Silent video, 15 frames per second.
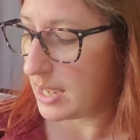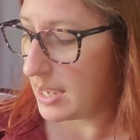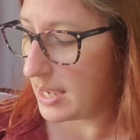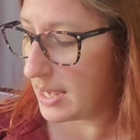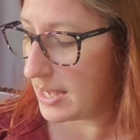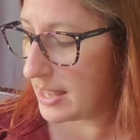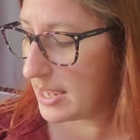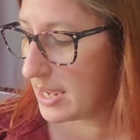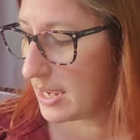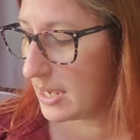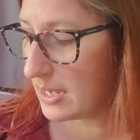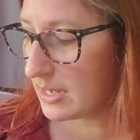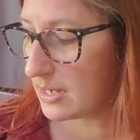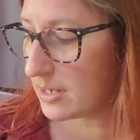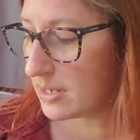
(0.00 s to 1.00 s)
And
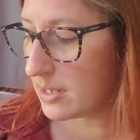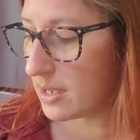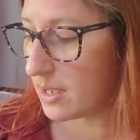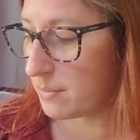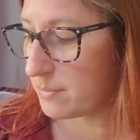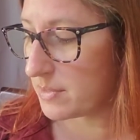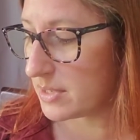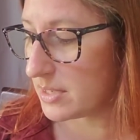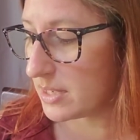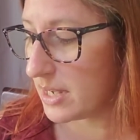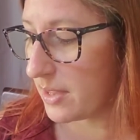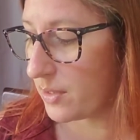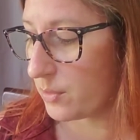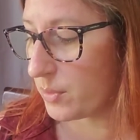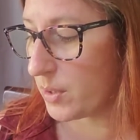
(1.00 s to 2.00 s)
then
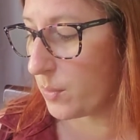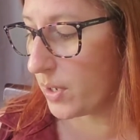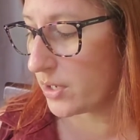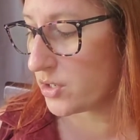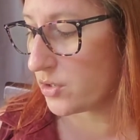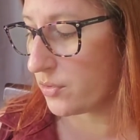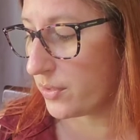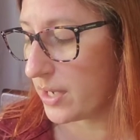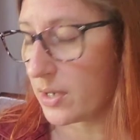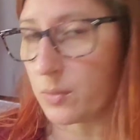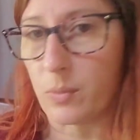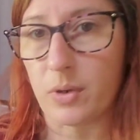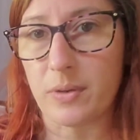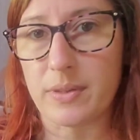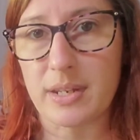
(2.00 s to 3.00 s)
together we work to create a
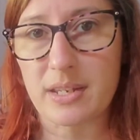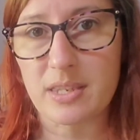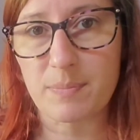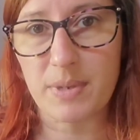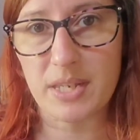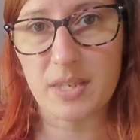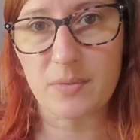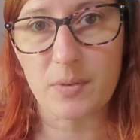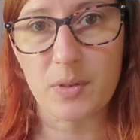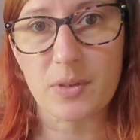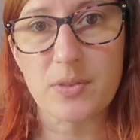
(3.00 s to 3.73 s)
world that is peaceful.